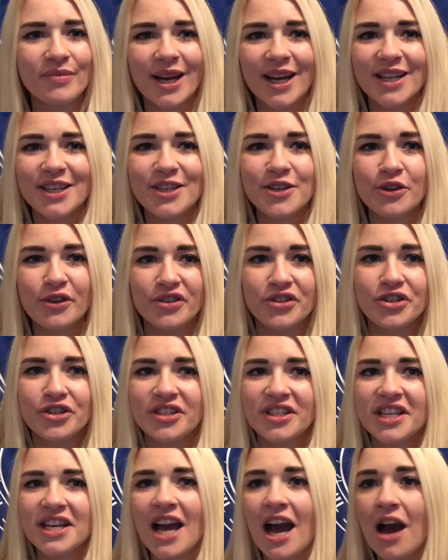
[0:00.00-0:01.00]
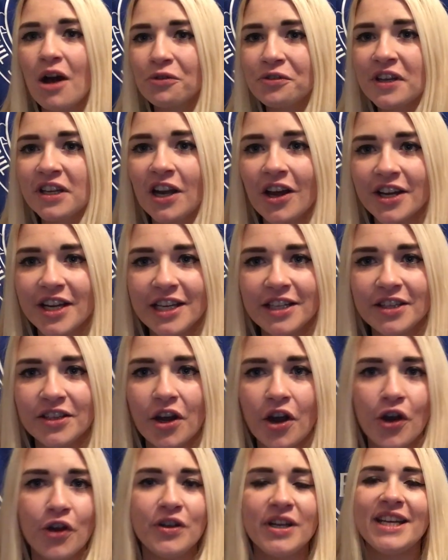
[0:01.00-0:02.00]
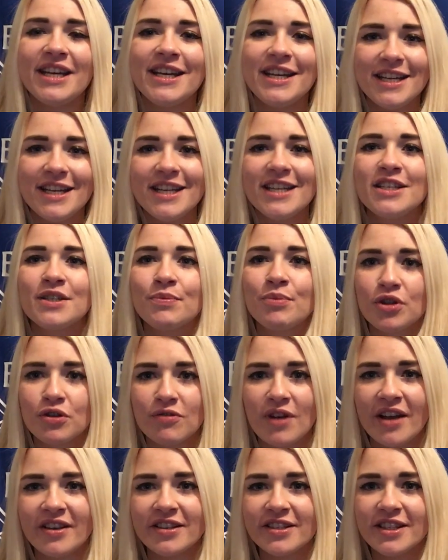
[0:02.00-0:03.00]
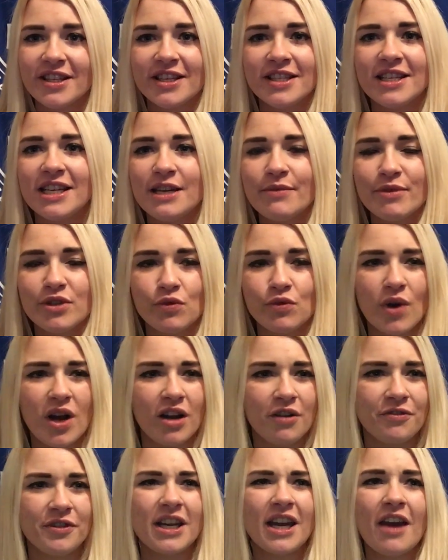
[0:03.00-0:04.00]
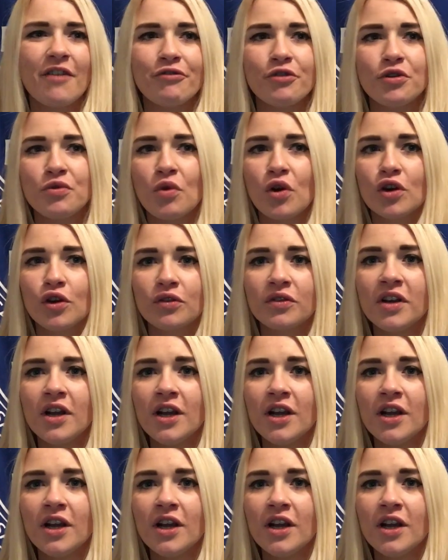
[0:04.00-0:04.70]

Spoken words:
And you can just see how delighted not only he is, but the rest of the team as well. I think everyone